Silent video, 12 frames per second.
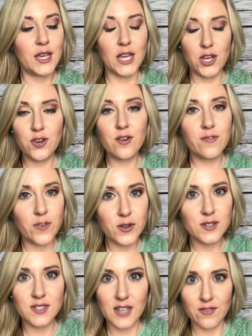in your
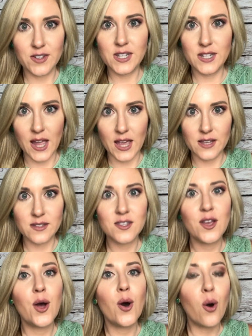first 70 days,
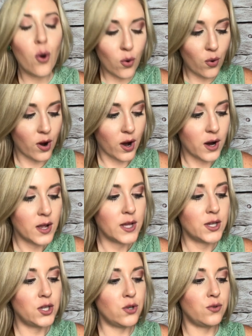or
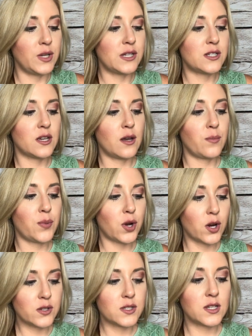you need to
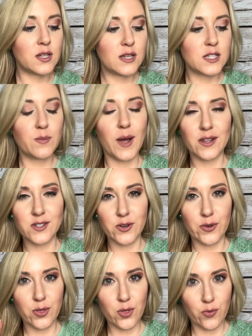personally
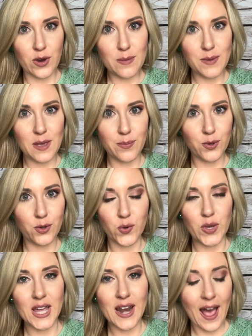sponsor three people who
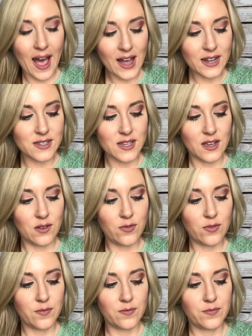get active,
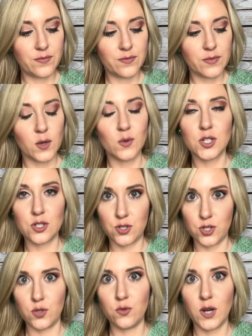which is
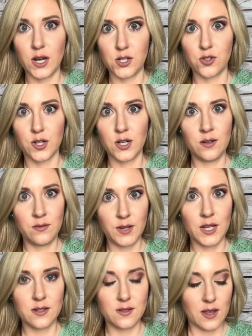200
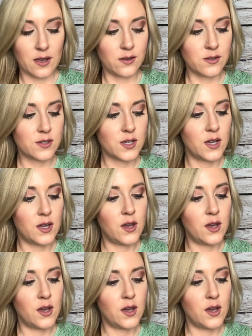in sales,